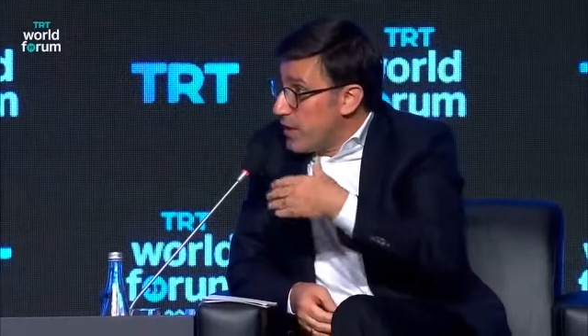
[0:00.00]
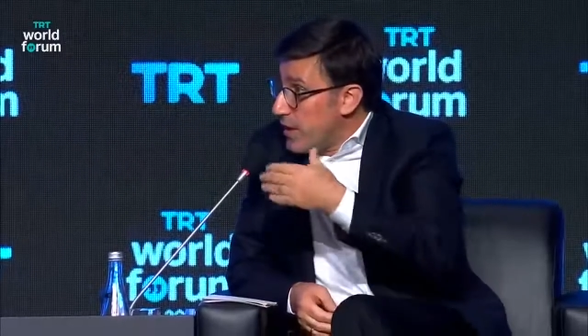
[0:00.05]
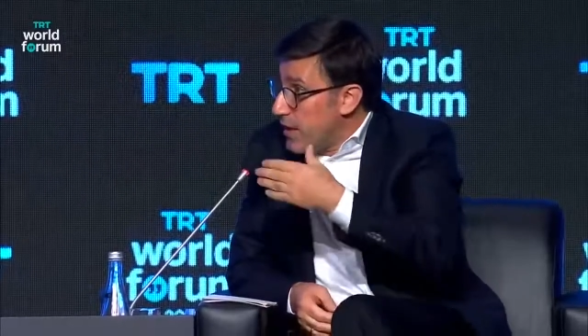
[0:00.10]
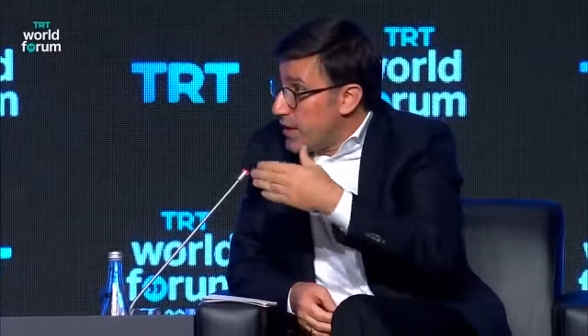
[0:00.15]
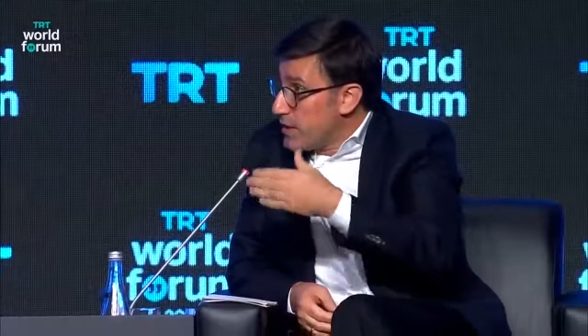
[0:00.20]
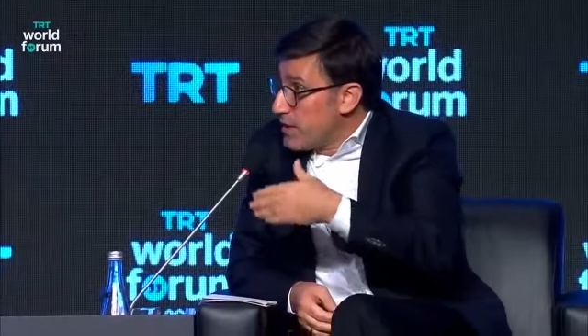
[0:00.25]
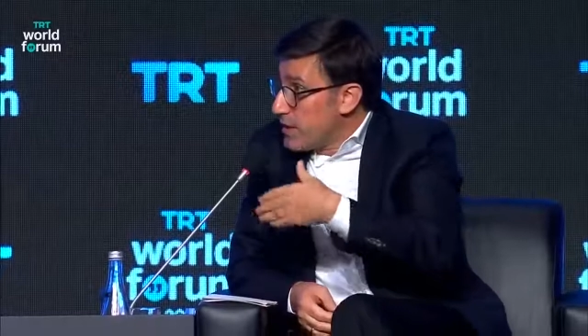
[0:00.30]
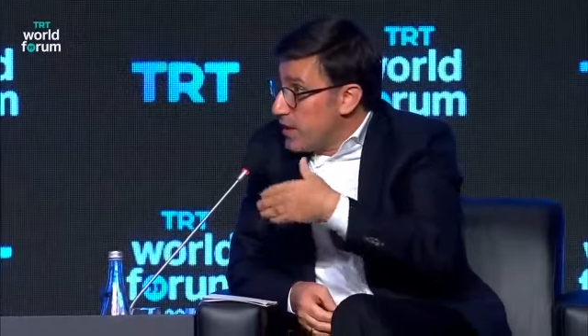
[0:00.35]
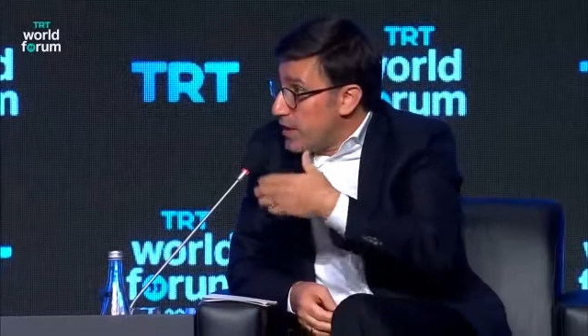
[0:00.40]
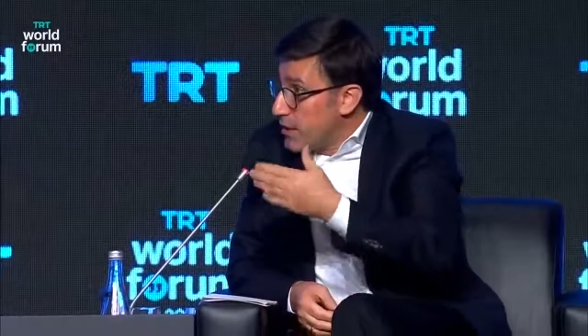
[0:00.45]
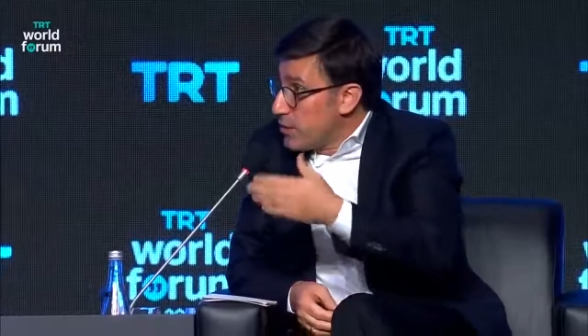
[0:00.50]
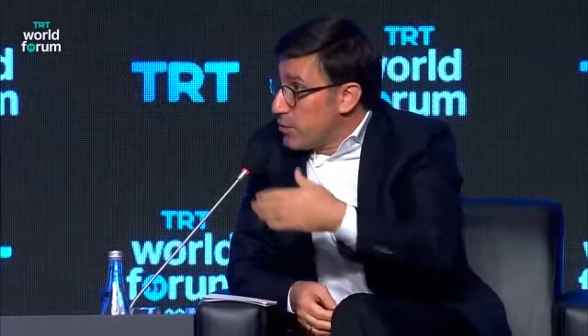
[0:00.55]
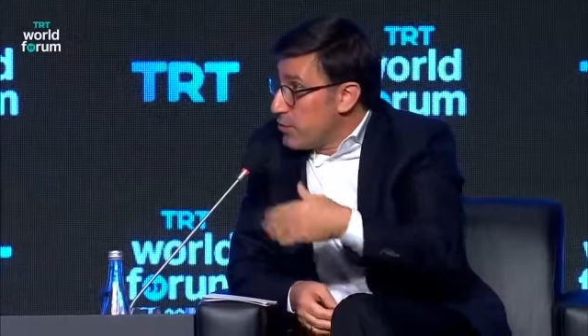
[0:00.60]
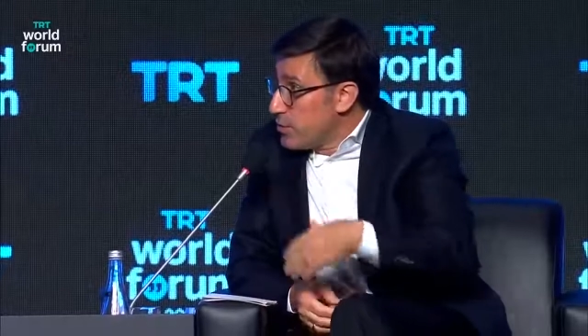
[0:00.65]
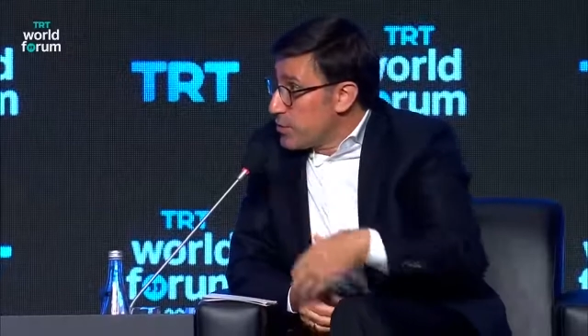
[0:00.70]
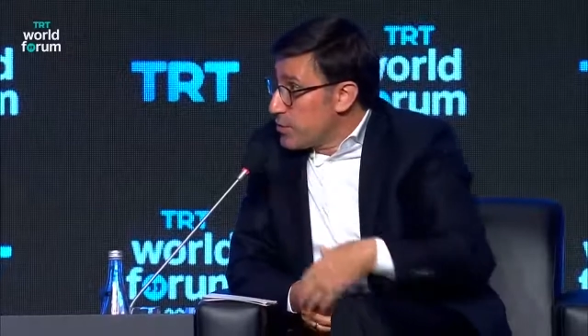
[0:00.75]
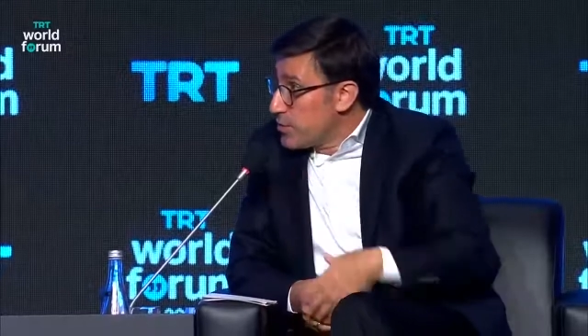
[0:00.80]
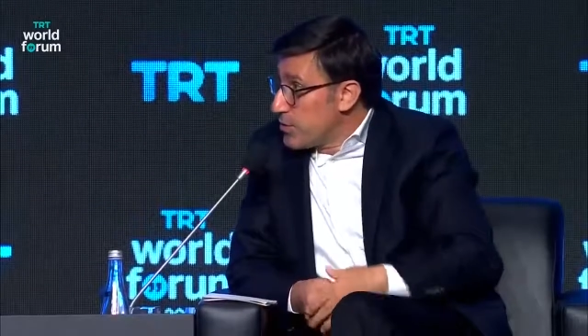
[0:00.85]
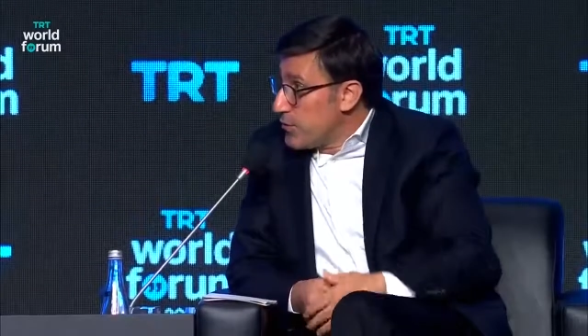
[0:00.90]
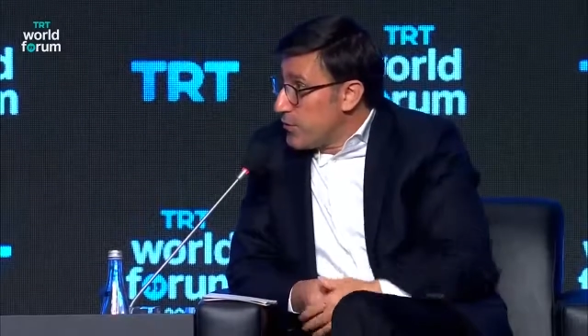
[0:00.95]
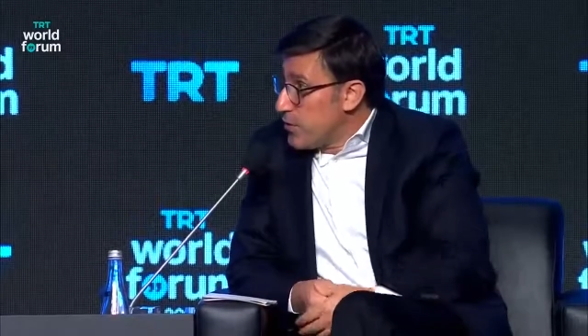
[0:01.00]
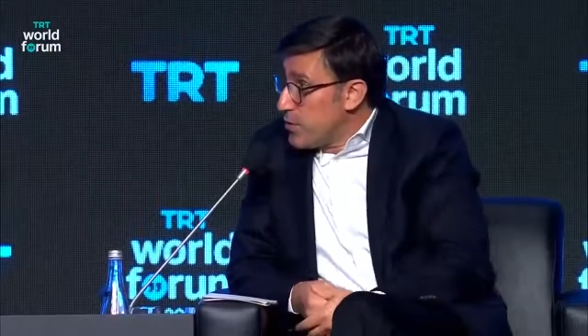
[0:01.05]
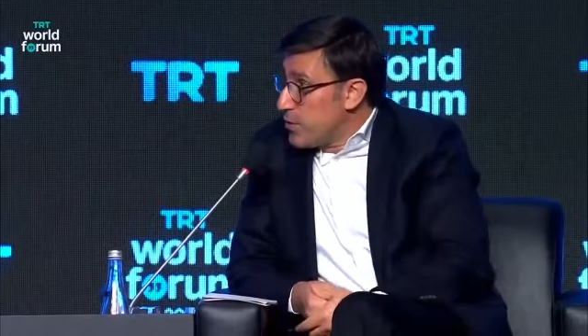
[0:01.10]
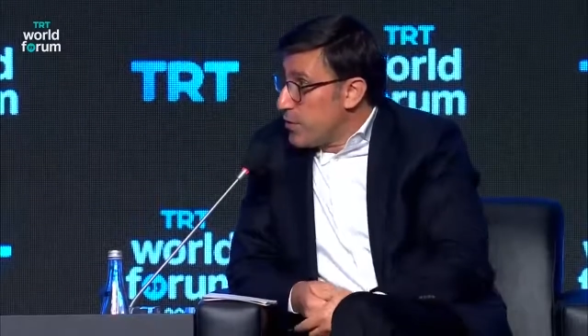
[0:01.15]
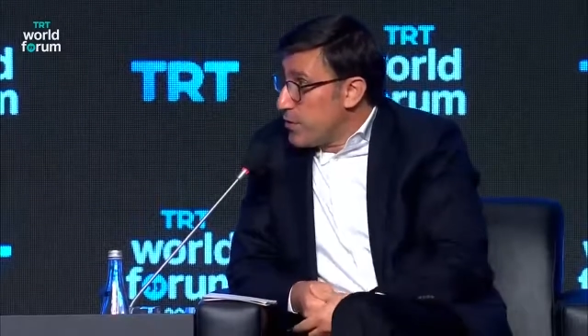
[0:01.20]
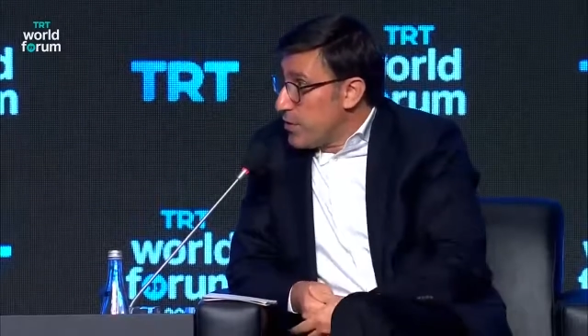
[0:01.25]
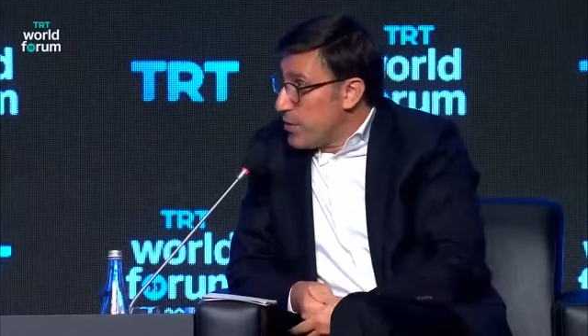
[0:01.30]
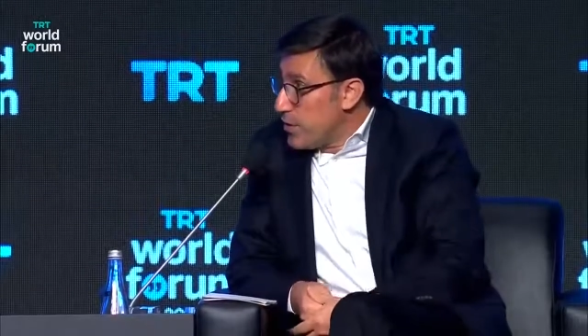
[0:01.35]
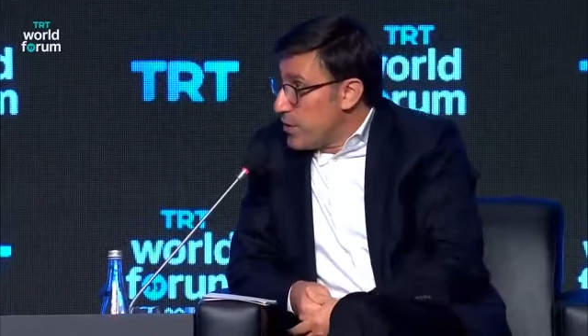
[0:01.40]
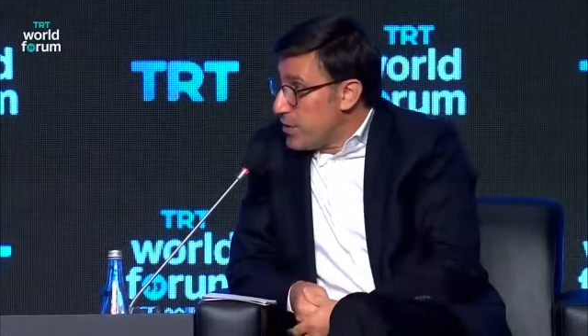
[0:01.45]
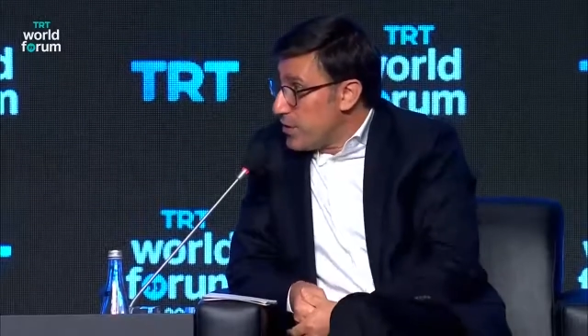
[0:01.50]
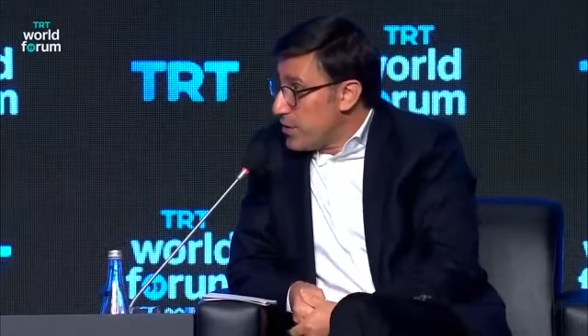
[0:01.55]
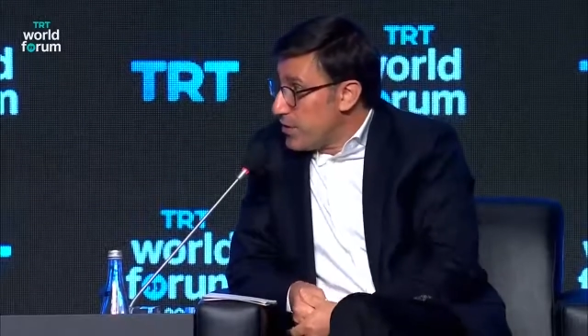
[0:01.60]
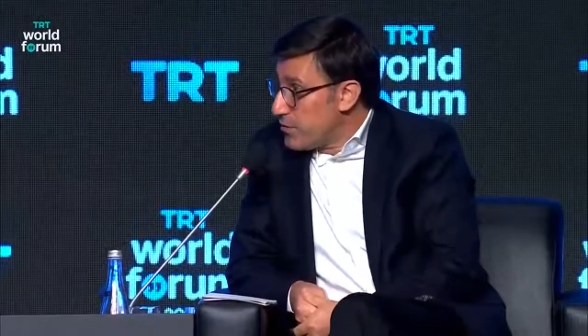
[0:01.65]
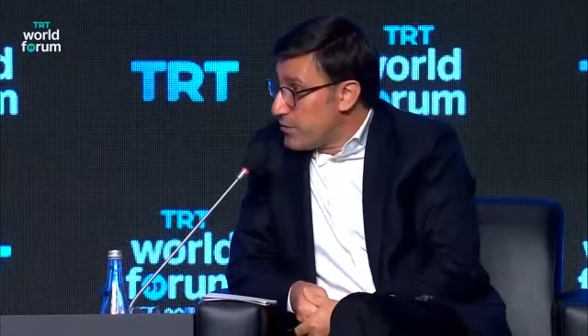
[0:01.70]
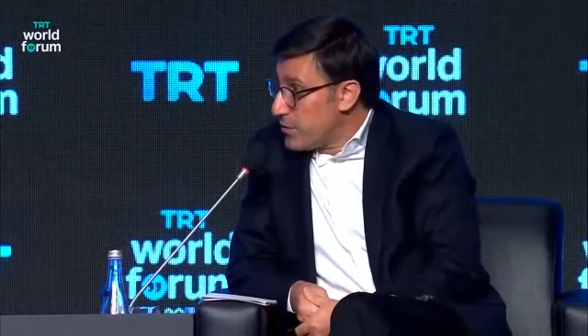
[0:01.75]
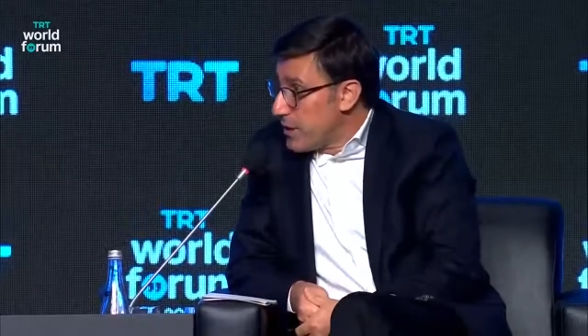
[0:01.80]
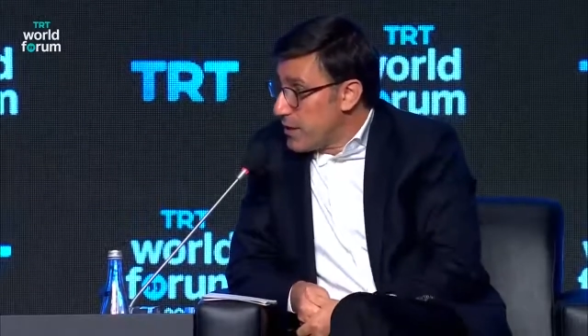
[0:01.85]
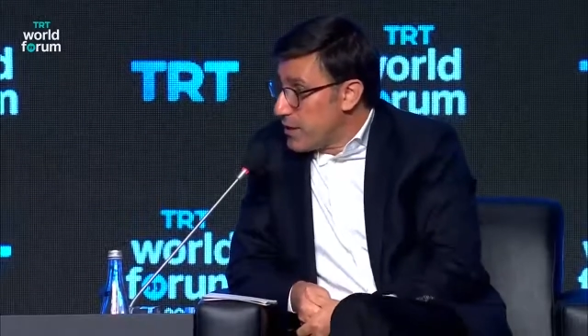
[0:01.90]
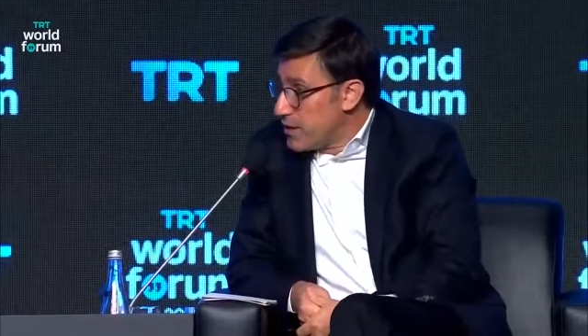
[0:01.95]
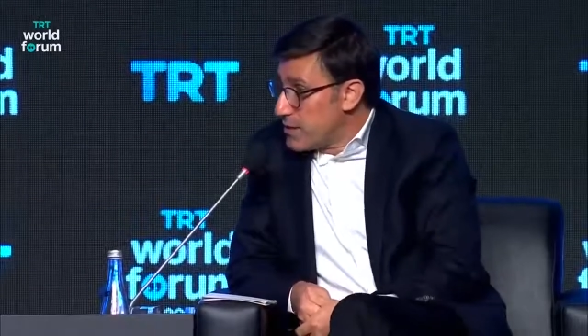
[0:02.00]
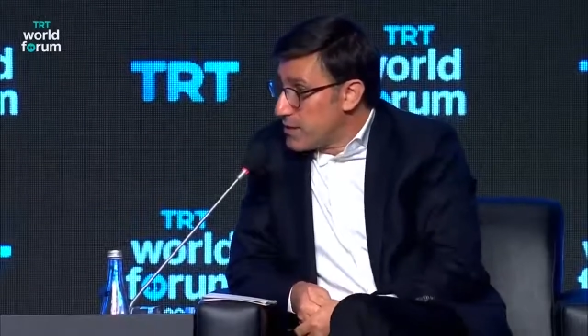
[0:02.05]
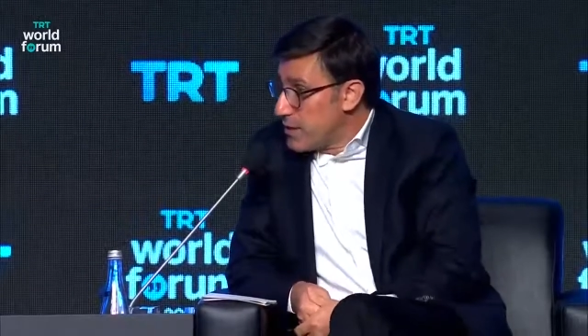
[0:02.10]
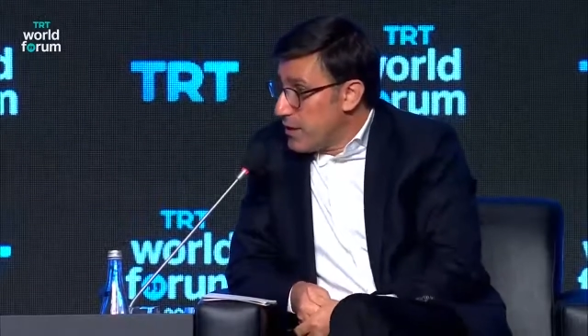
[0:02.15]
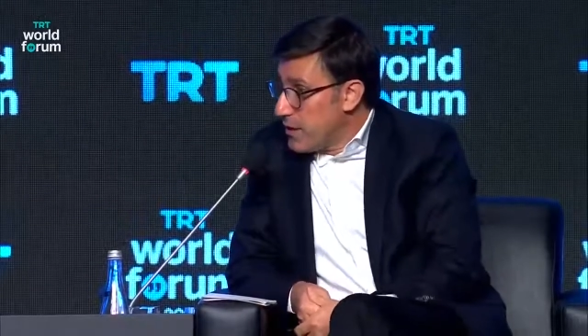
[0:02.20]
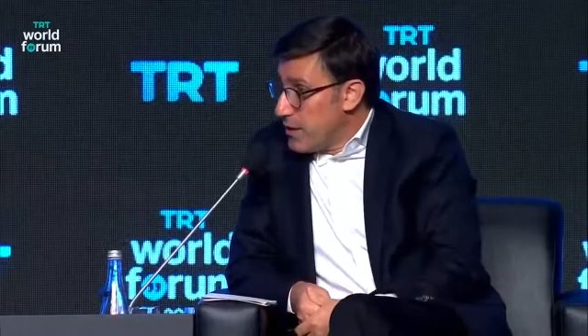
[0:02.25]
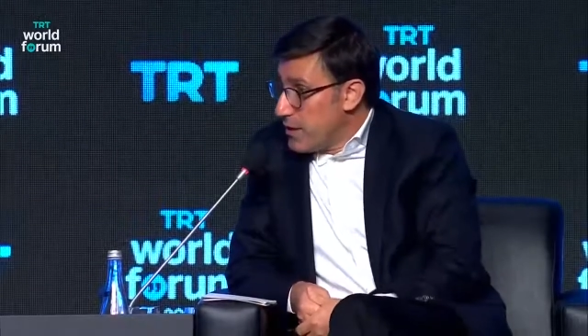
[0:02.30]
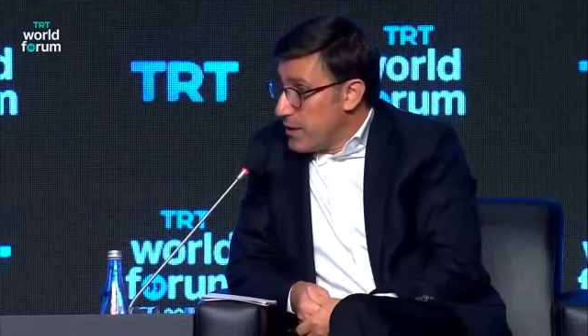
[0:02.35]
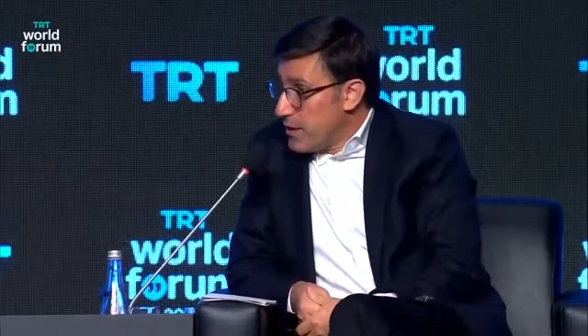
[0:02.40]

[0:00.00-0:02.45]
I think, arguments were raised.